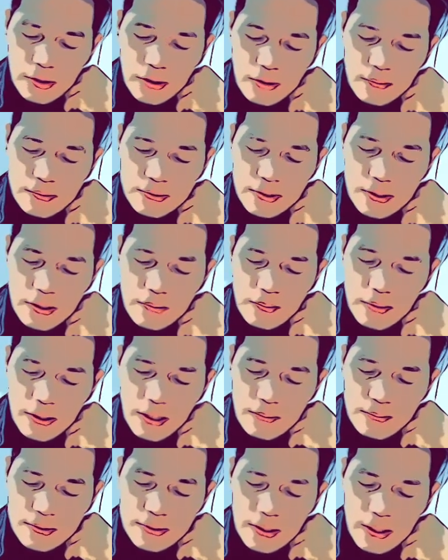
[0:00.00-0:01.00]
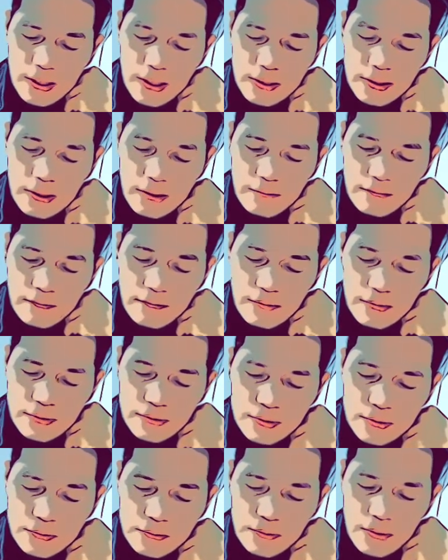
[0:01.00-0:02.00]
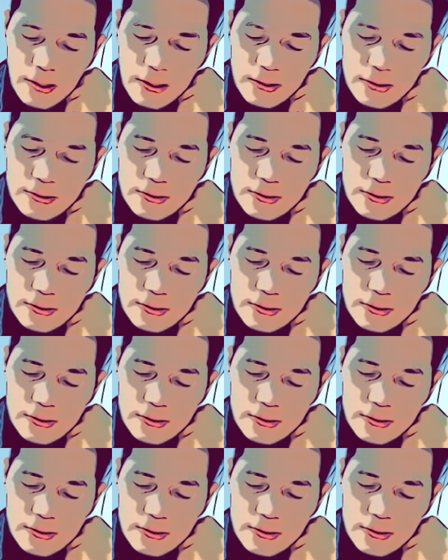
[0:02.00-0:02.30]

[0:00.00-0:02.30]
here becomes negative 2x.